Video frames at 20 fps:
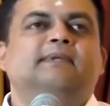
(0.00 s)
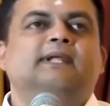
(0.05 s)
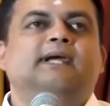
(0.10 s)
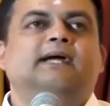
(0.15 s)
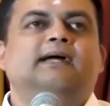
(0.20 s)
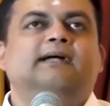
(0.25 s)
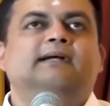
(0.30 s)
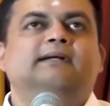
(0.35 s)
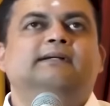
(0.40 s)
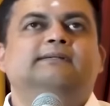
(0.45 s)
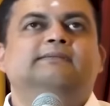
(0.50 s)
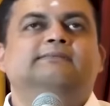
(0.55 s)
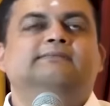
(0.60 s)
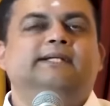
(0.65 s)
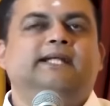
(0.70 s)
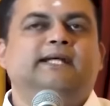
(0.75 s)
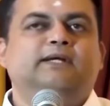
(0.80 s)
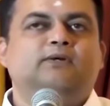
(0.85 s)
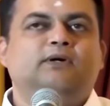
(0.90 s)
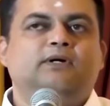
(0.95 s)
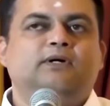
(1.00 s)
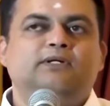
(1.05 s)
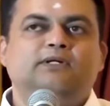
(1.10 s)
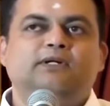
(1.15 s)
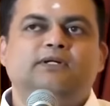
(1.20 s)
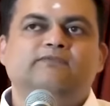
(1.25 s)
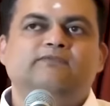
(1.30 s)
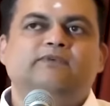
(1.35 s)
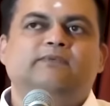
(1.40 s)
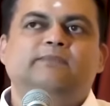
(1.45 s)
And when I got
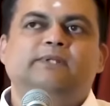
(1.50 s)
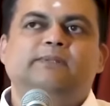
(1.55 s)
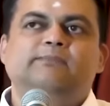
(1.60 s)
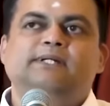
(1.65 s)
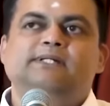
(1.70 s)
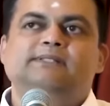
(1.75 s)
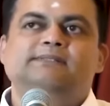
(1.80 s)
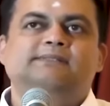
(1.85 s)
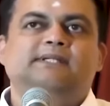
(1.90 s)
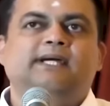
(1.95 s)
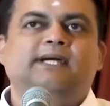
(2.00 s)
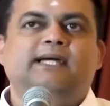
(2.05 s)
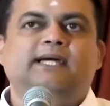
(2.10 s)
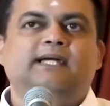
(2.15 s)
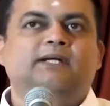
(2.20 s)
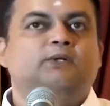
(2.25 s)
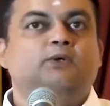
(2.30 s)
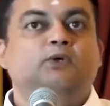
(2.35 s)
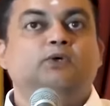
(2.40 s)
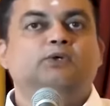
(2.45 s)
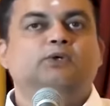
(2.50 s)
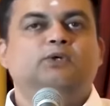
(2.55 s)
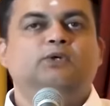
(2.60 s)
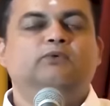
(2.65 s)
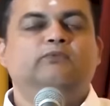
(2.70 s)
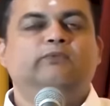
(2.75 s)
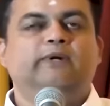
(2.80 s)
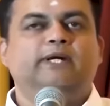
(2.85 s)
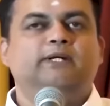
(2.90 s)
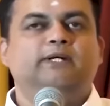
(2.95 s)
down from the bus, I had no
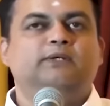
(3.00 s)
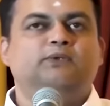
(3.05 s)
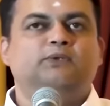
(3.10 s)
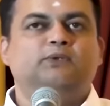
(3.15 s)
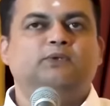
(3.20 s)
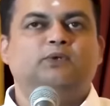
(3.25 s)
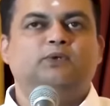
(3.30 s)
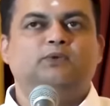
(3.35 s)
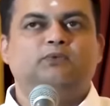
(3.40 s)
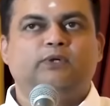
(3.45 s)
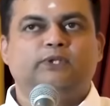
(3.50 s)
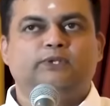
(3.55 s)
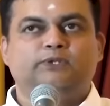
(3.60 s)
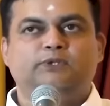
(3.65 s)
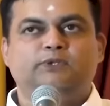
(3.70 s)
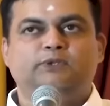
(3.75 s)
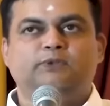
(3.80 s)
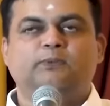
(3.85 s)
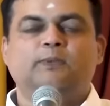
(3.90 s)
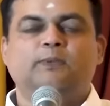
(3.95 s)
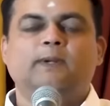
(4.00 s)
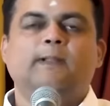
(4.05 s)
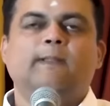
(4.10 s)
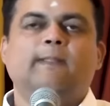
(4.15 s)
clue where to go, what to do.